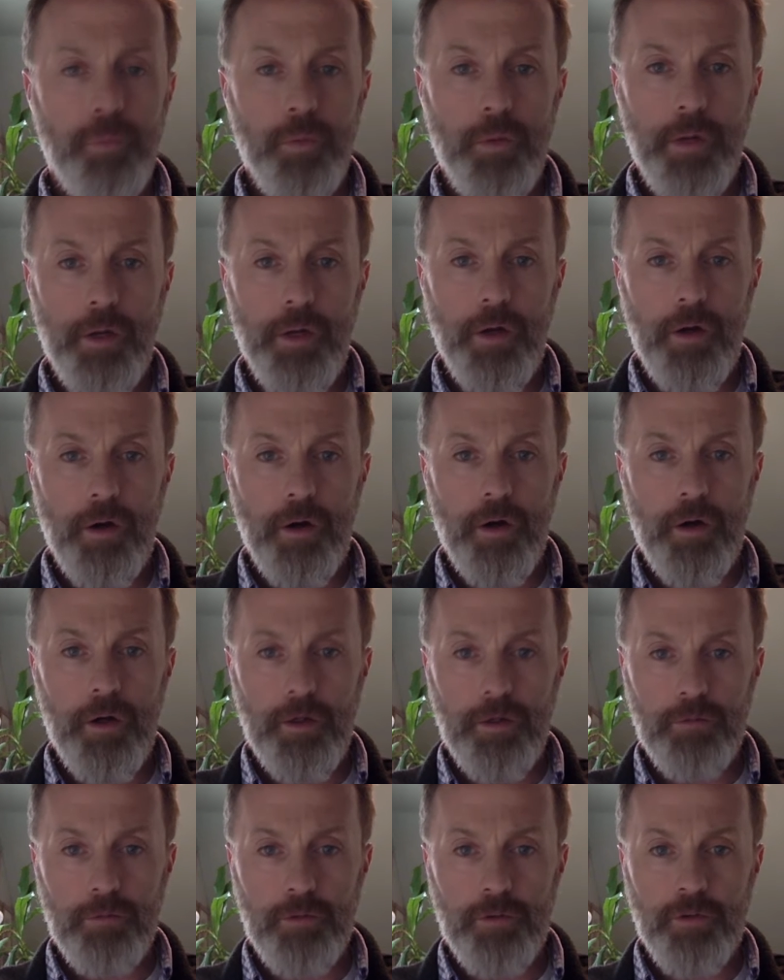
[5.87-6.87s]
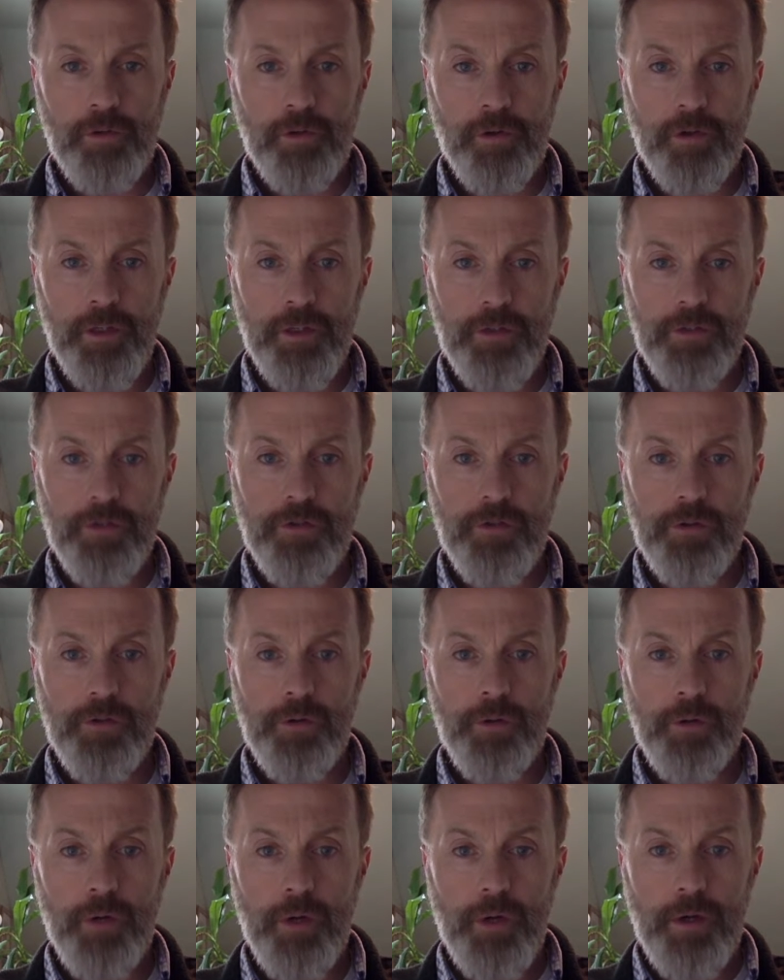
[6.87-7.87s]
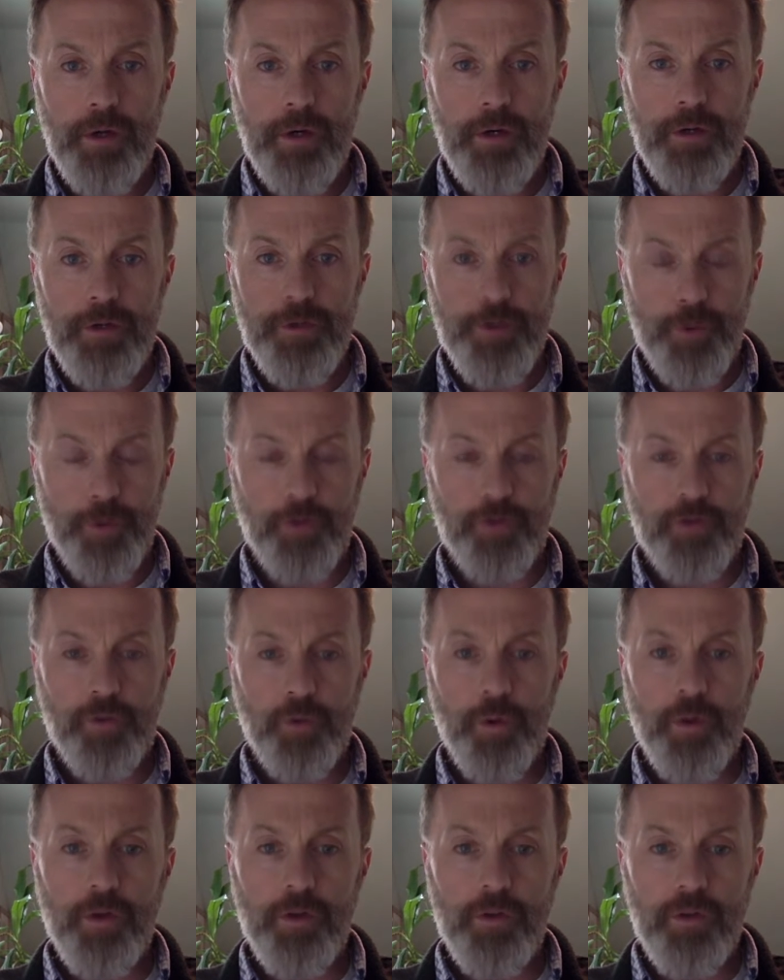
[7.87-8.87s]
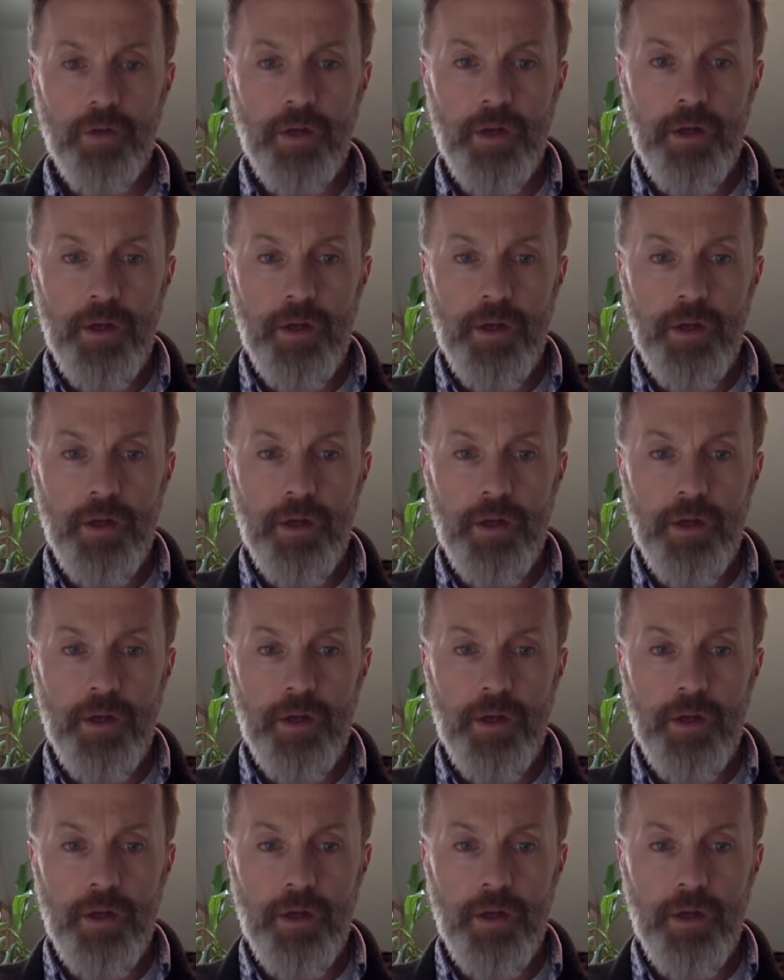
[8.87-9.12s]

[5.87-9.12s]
we are returning to short stories.